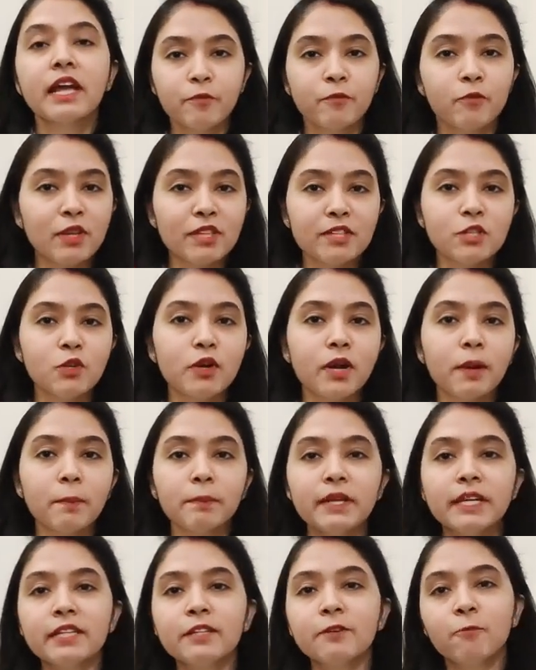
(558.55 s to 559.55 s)
Once you
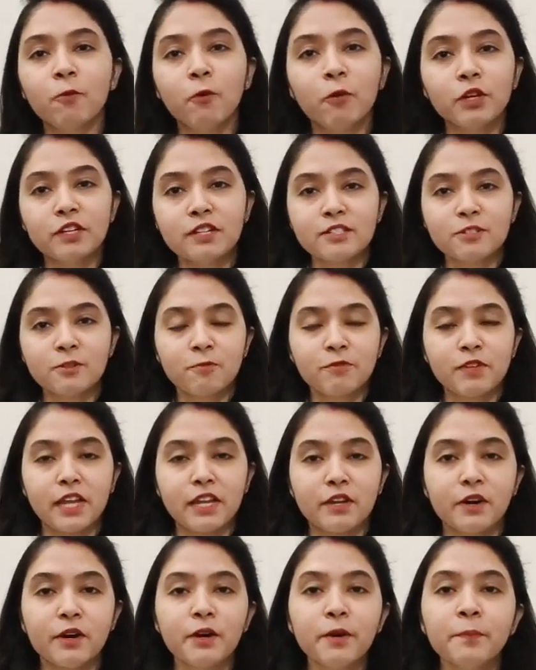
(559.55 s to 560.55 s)
complete the 4 years of
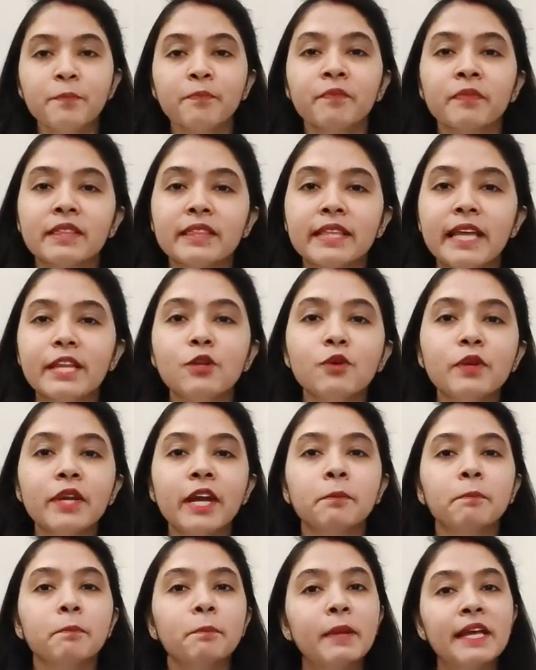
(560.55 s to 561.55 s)
tenure, then you
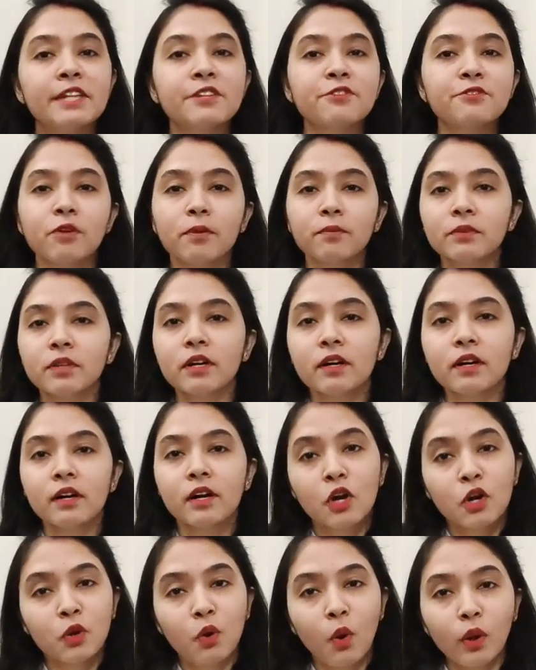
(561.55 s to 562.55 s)
get placed from the
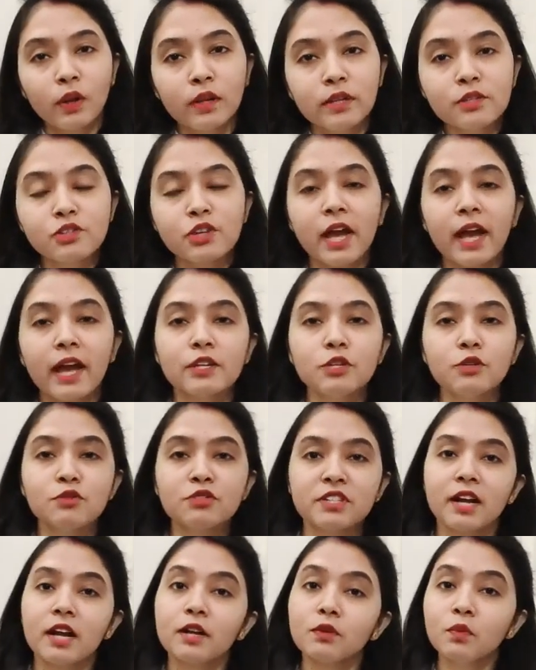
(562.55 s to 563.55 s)
college and you
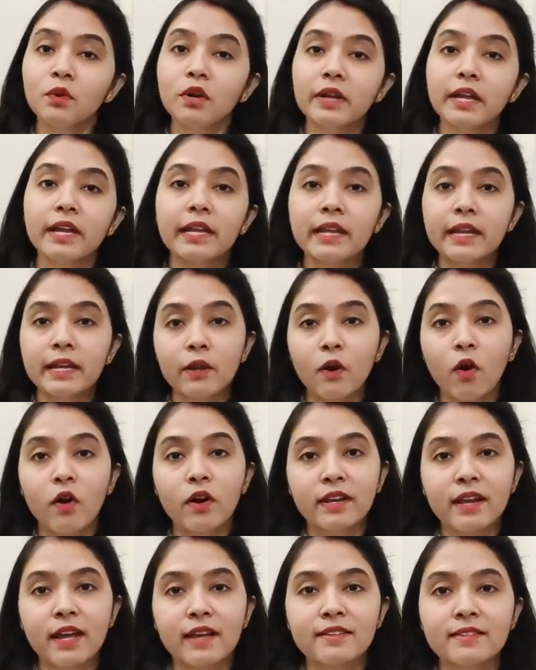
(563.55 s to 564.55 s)
start working in an
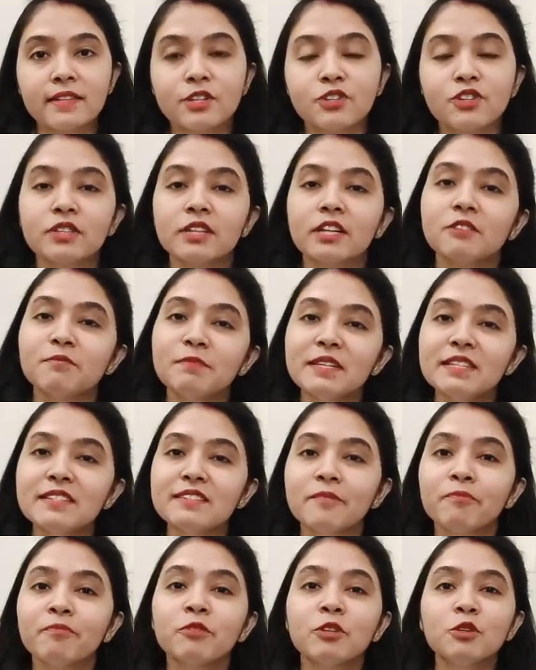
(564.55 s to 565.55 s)
organization. That means
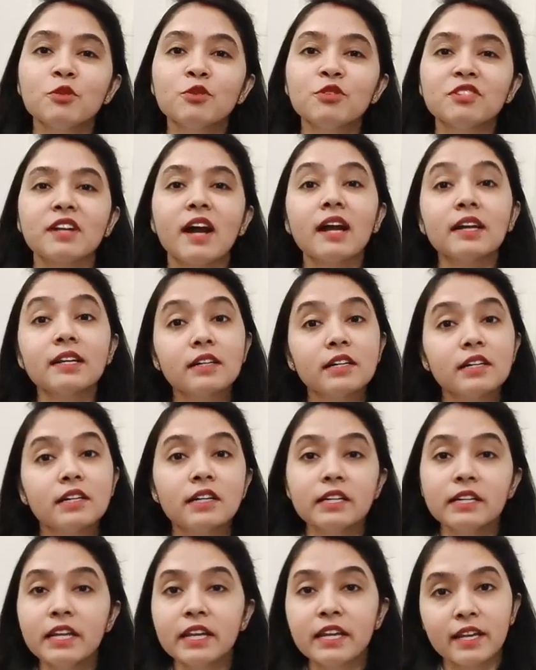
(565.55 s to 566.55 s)
you start
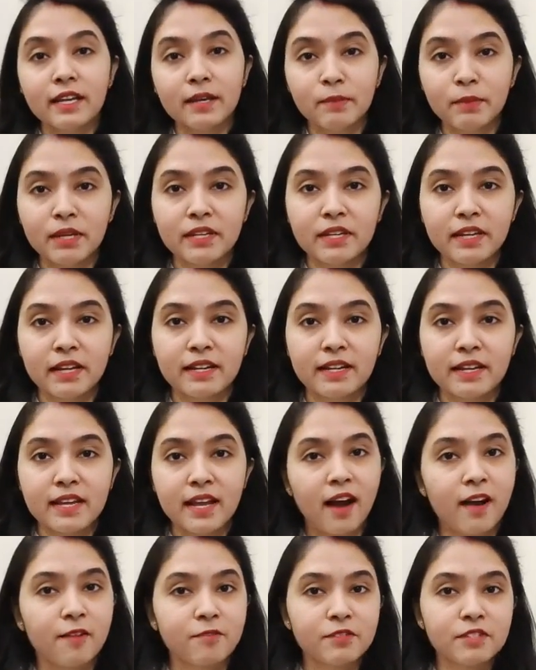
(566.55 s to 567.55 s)
earning
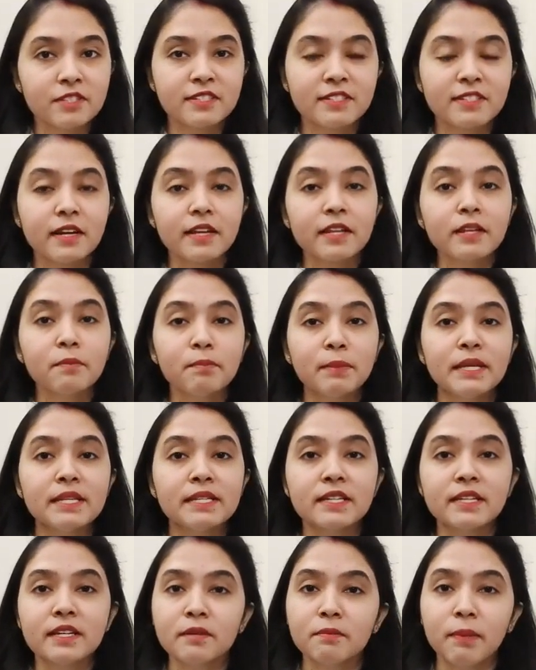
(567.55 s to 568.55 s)
immediately after studying
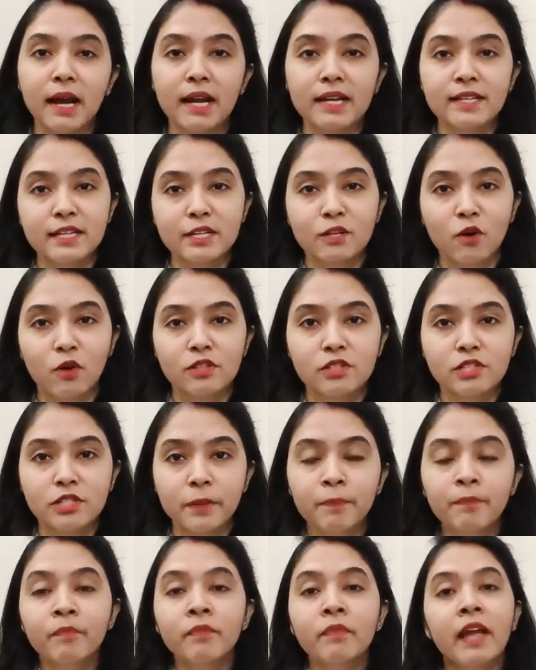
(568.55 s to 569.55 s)
BTech in biotechnology.
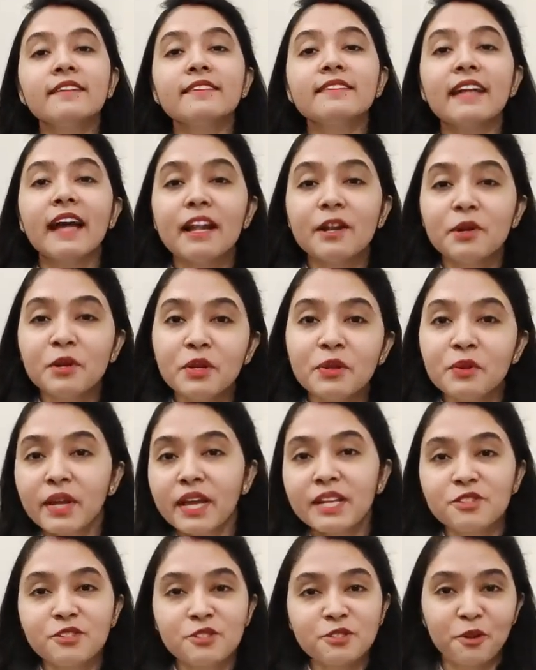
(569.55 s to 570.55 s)
And the salary
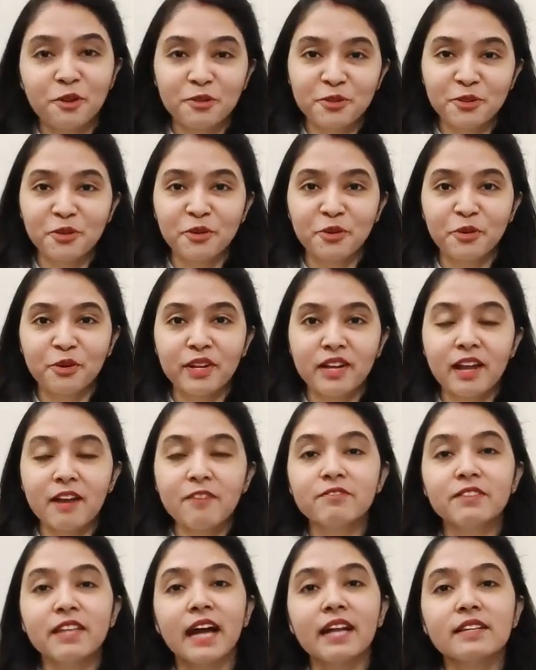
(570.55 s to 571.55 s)
range is also good enough
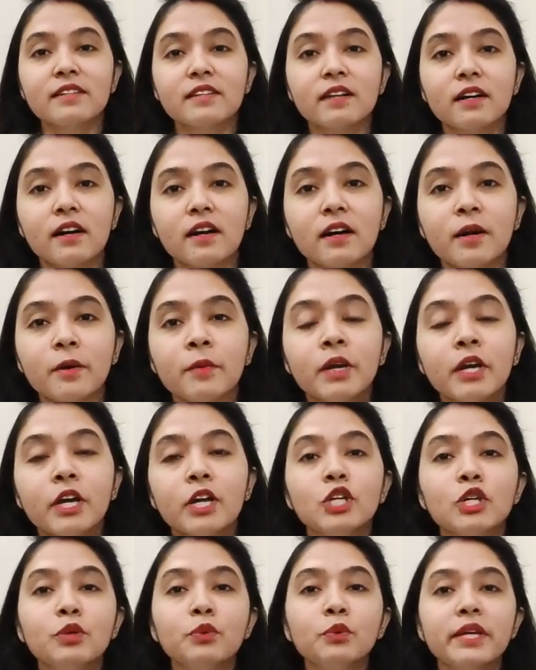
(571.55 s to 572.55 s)
that
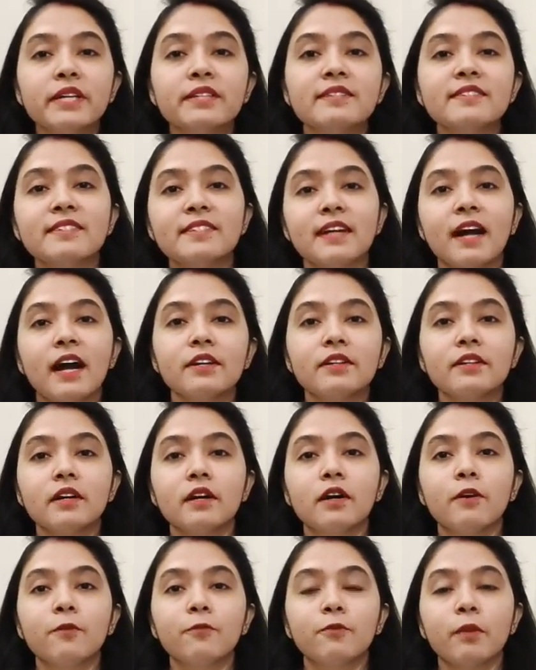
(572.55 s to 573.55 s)
you can start
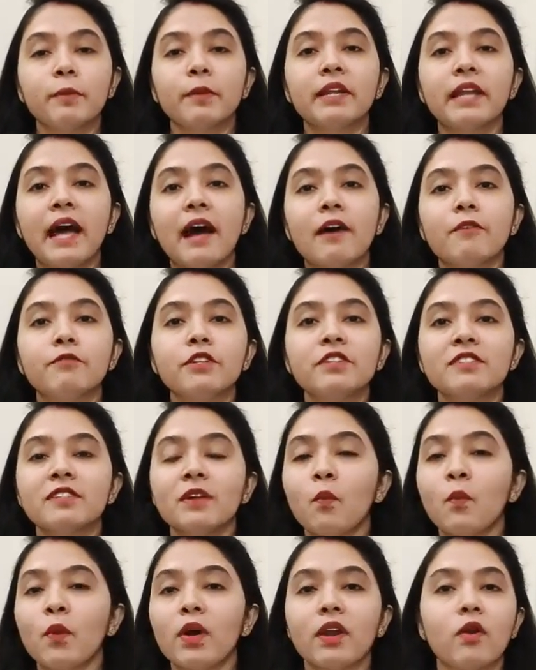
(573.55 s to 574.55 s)
from an average
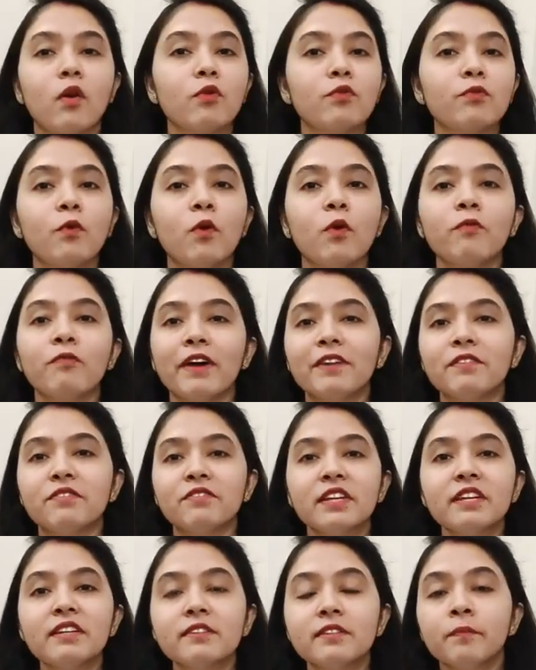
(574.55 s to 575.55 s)
somewhere around 4, 5,
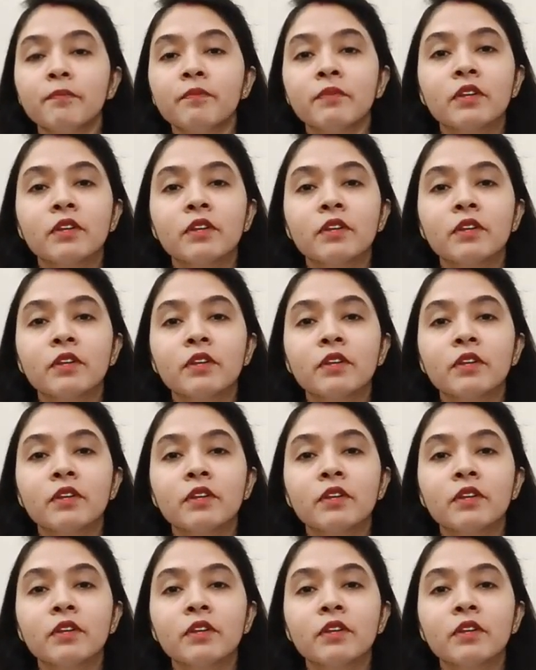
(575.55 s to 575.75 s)
6.